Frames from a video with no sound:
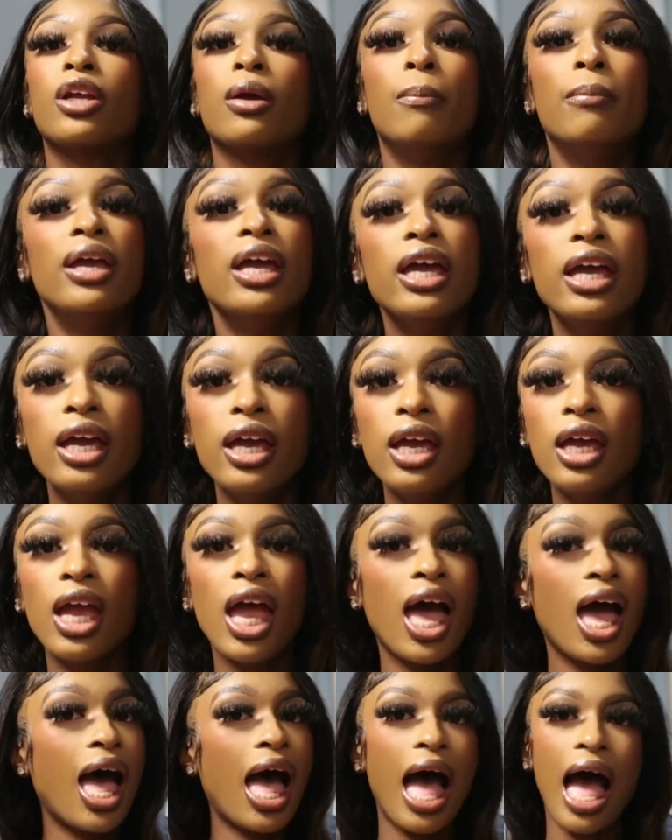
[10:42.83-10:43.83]

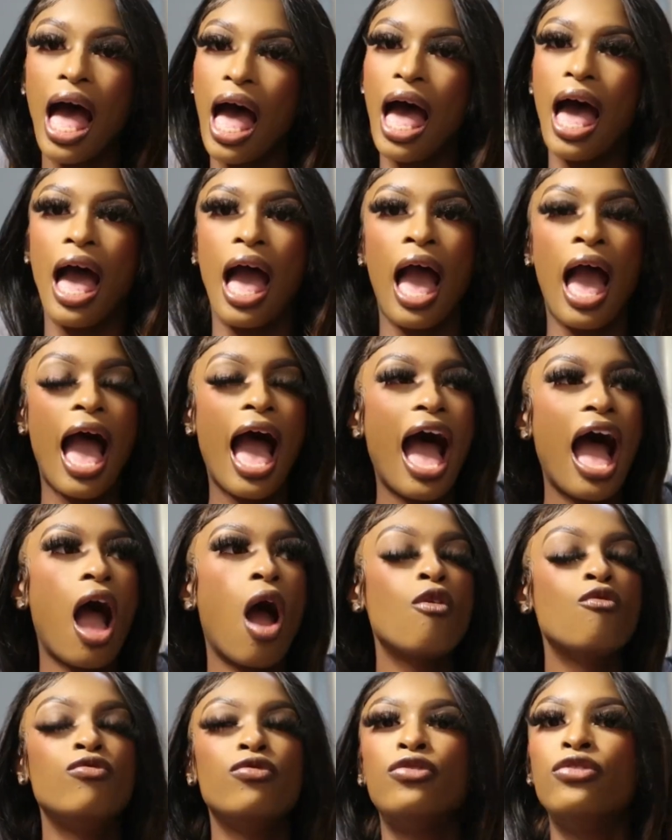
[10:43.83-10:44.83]
me,
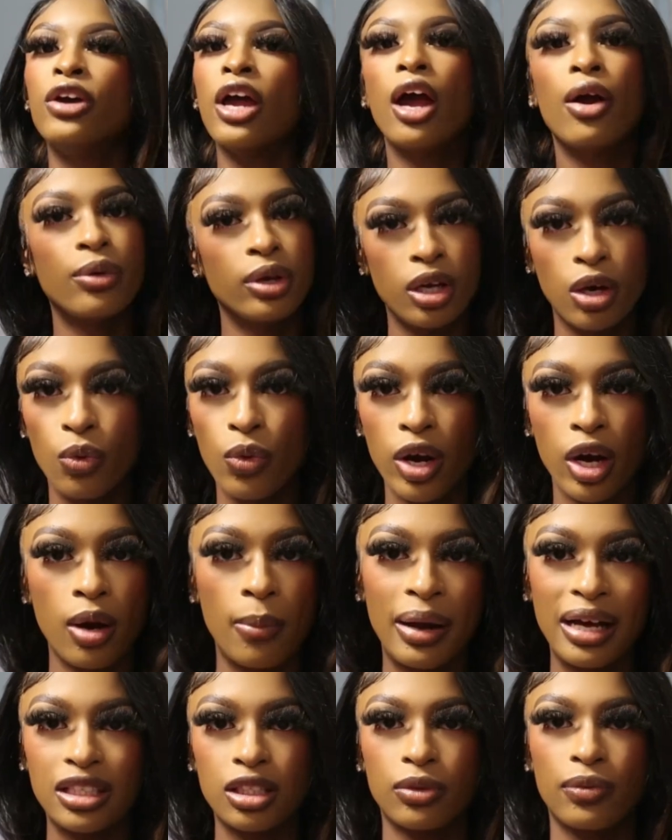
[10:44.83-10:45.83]
I'm very aware
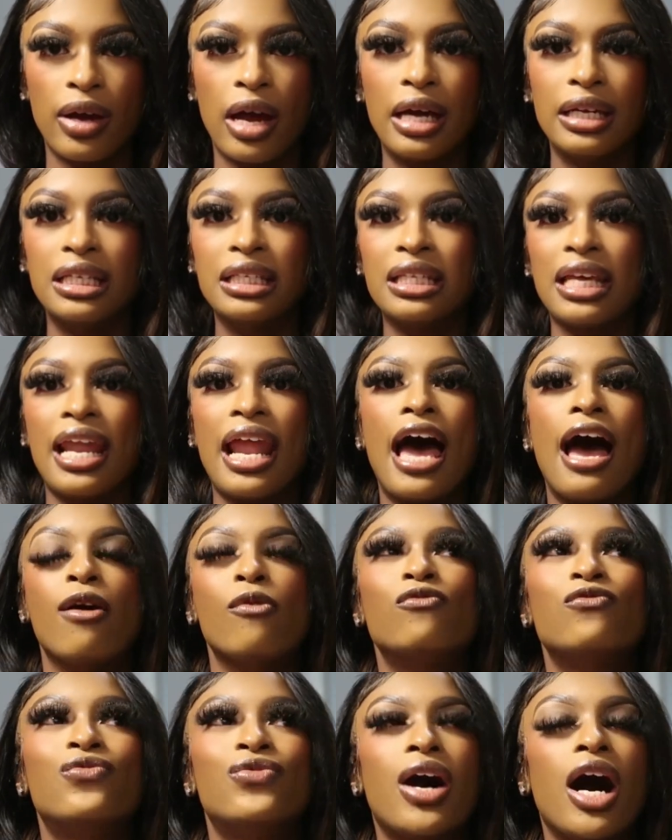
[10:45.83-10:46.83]
of my surroundings, and
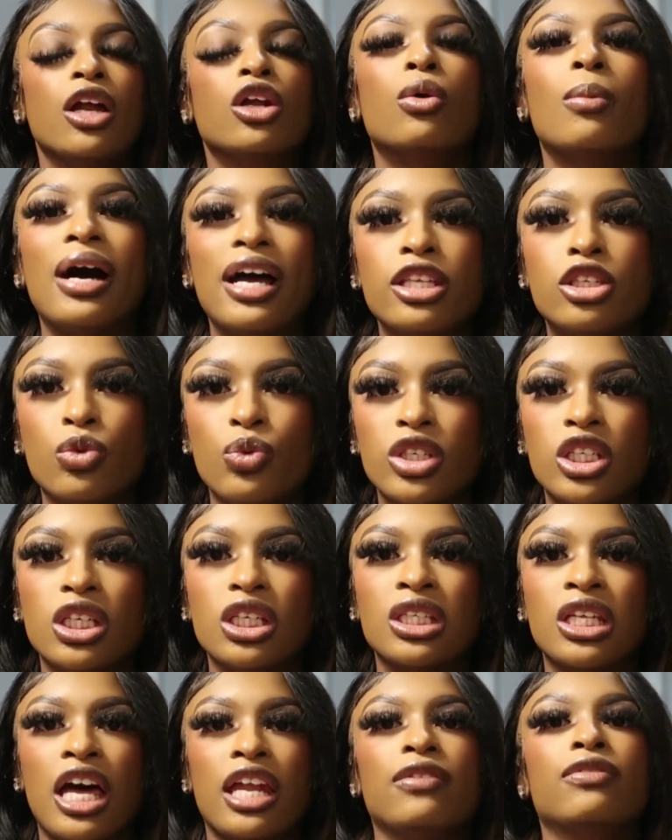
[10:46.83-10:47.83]
I follow my intuition.
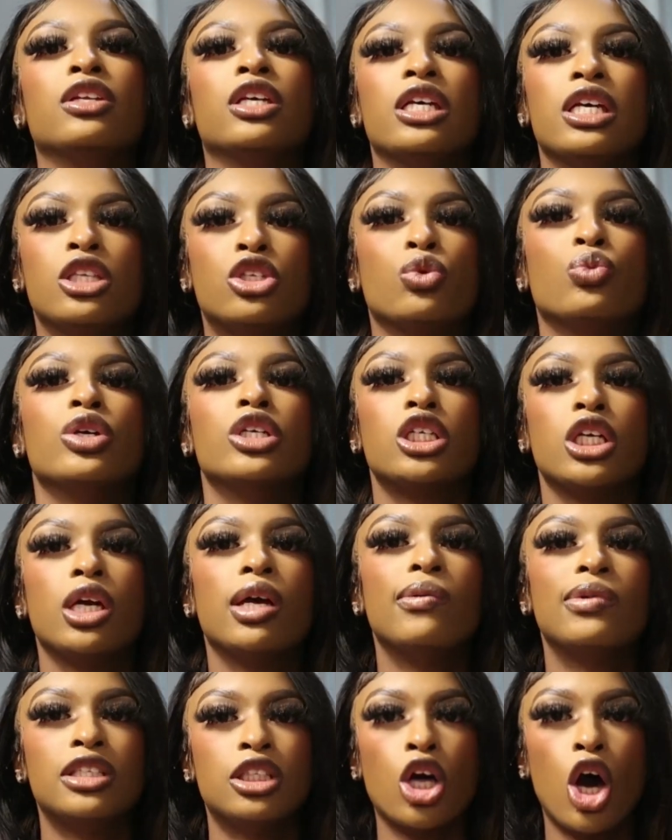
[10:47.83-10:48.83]
It's not even an intuition,
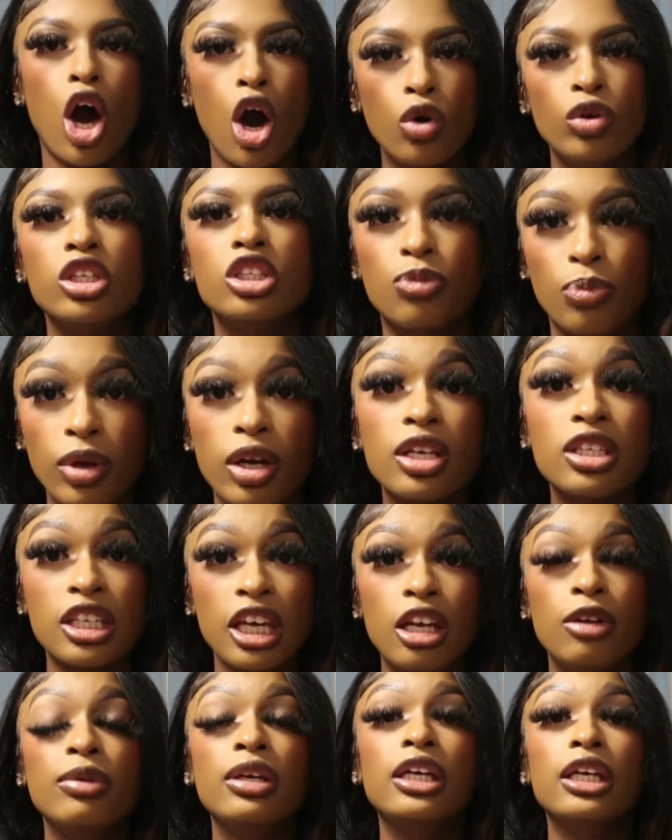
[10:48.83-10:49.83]
it was the Holy Spirit
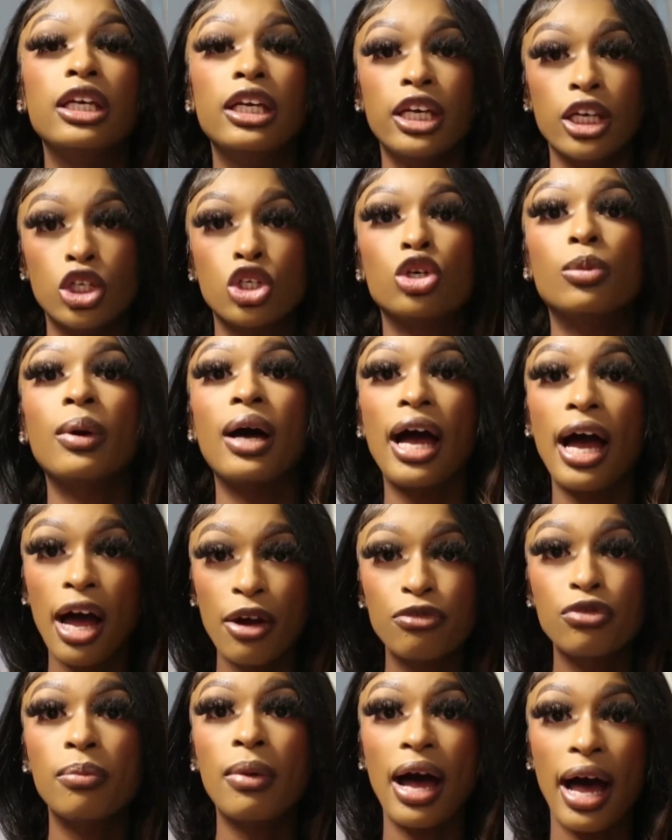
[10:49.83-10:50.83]
telling me, get your
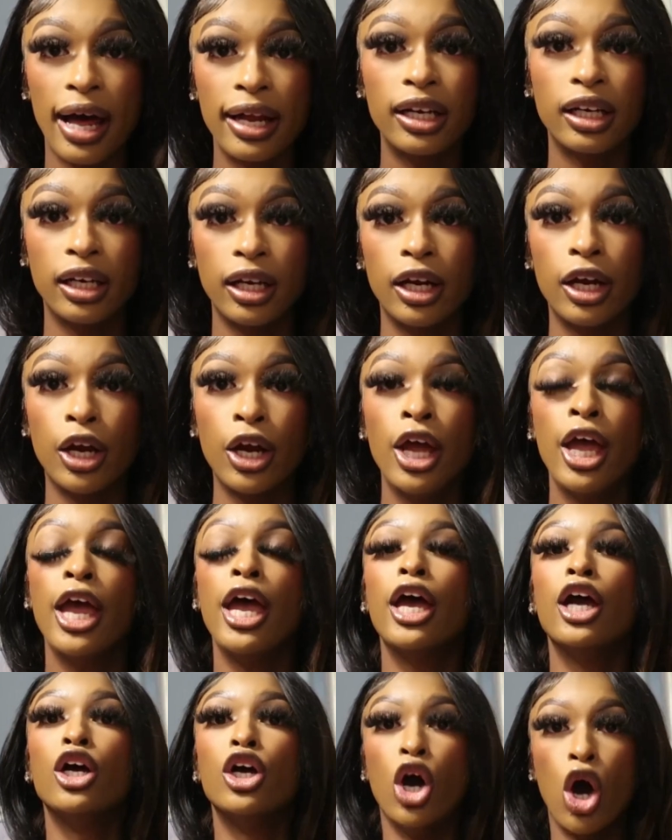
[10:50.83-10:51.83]
behind from out of there,
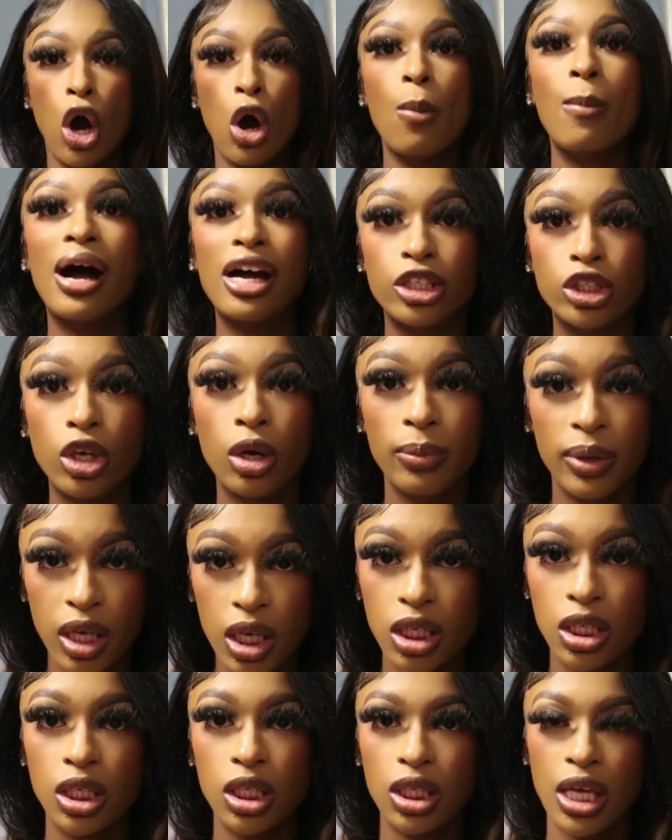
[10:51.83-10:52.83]
go on about your
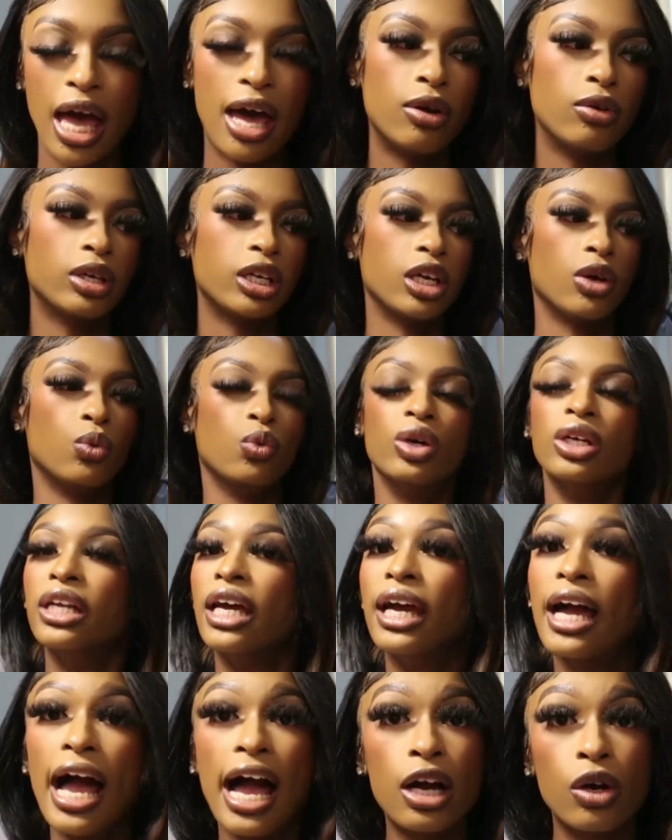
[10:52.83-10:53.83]
business. I don't care what
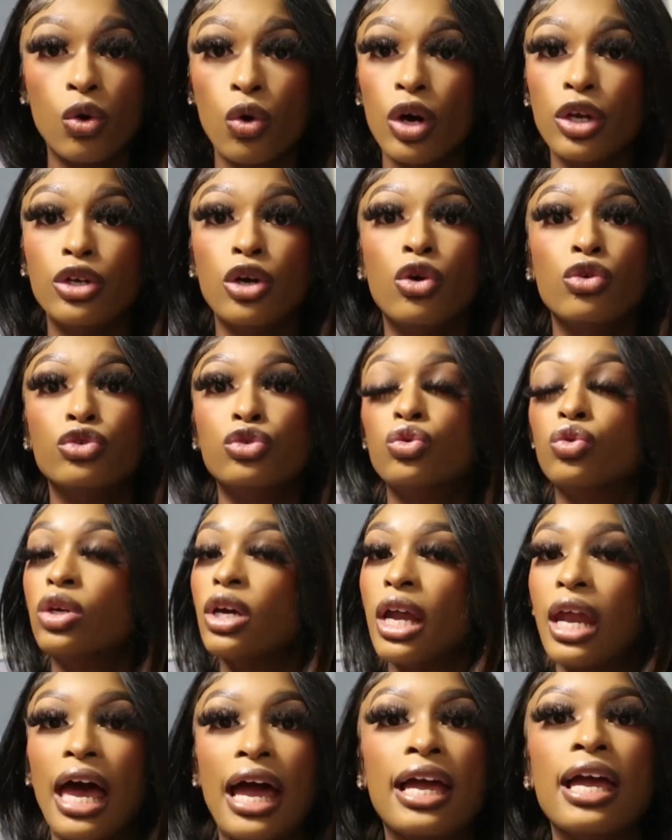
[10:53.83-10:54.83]
they got going on. You
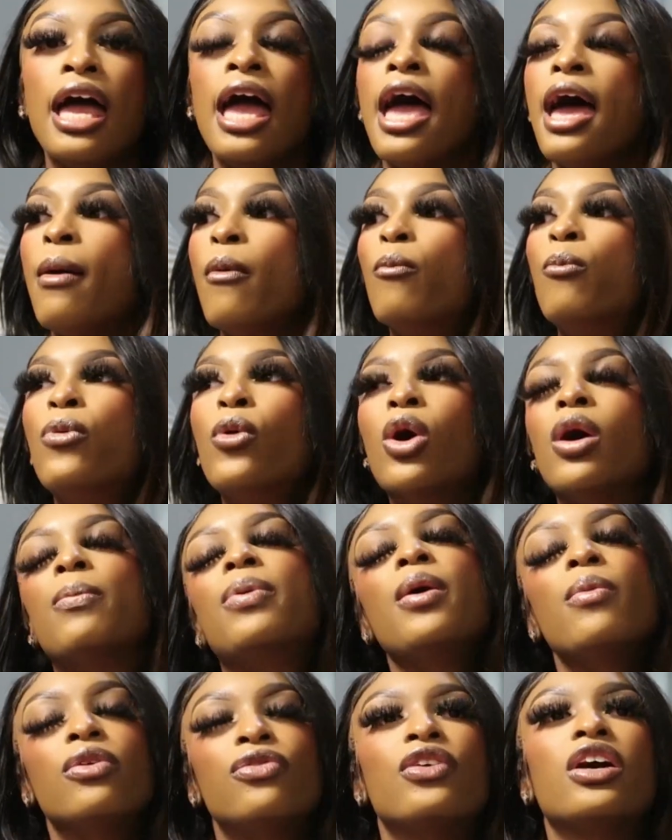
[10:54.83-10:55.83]
can, like, what
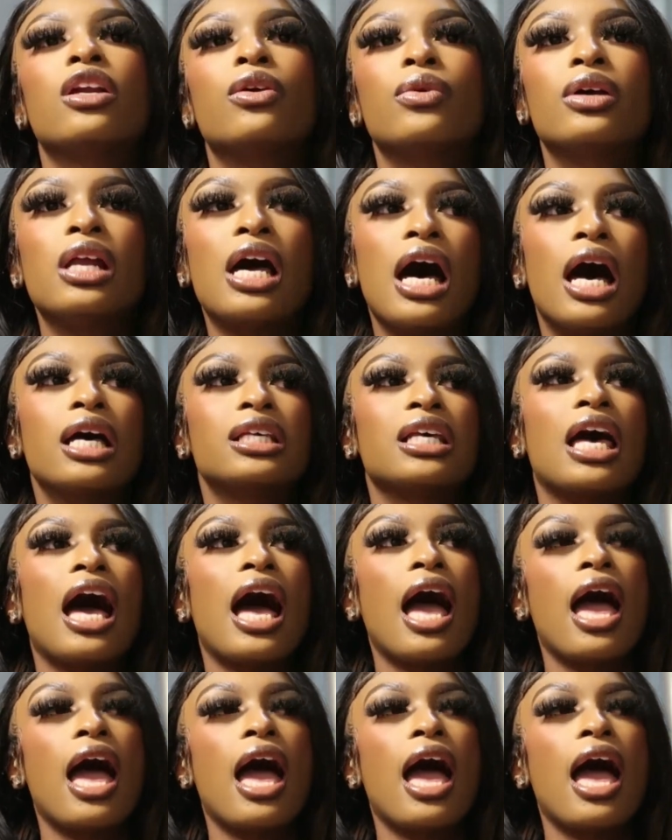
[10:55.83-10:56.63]
people fail to realize,